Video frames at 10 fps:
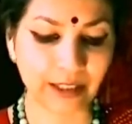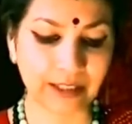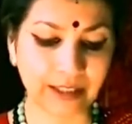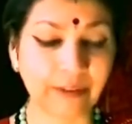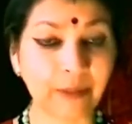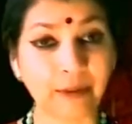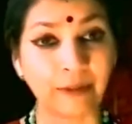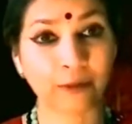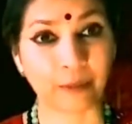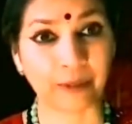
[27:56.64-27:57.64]
It's even
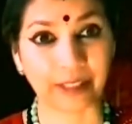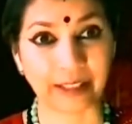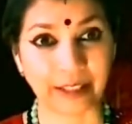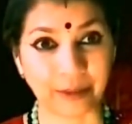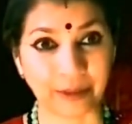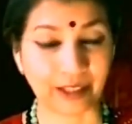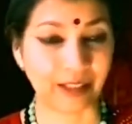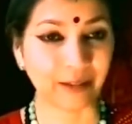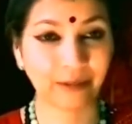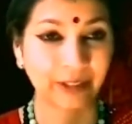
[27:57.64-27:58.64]
before
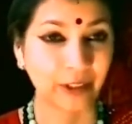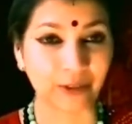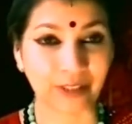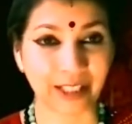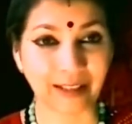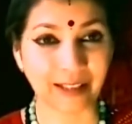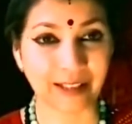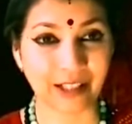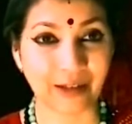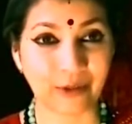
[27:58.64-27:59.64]
Brihadishwara. Now, when you say
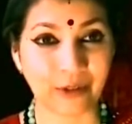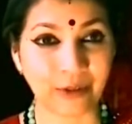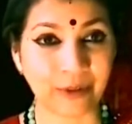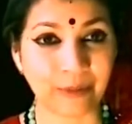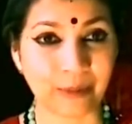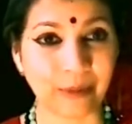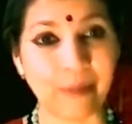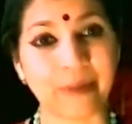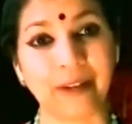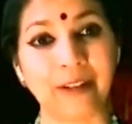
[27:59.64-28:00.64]
Tanjavur, you
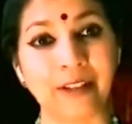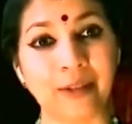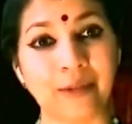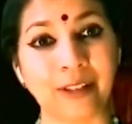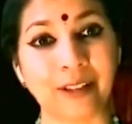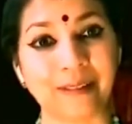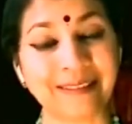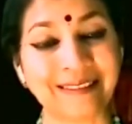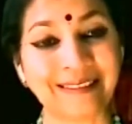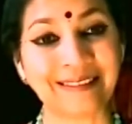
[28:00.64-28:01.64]
remember Brihadishwara,
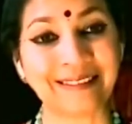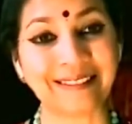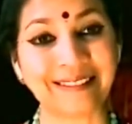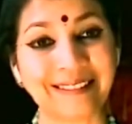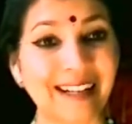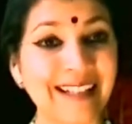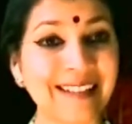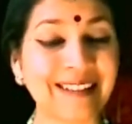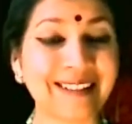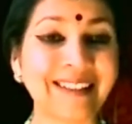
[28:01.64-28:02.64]

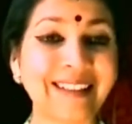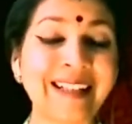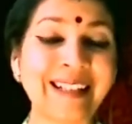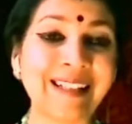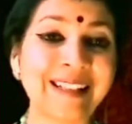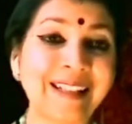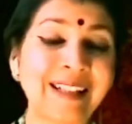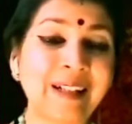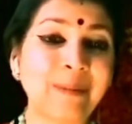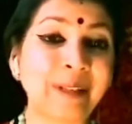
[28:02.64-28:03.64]
right?
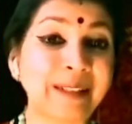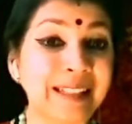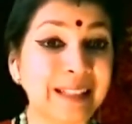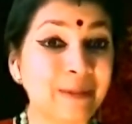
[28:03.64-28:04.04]
But this